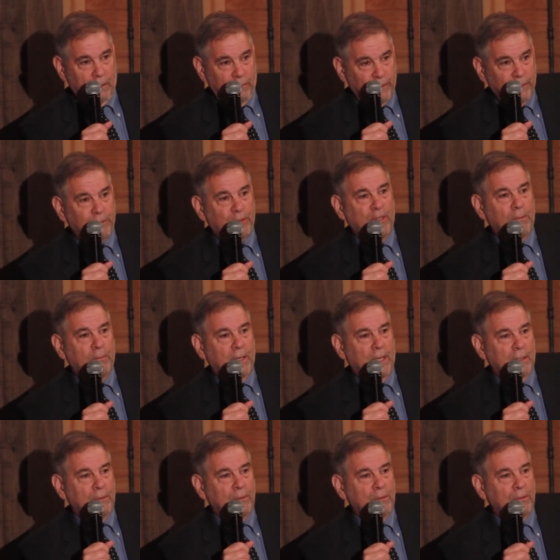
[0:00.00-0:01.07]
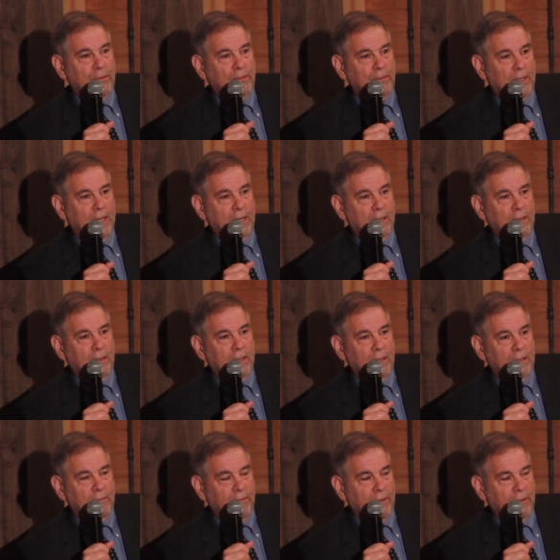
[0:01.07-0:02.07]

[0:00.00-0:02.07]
15 men who decided at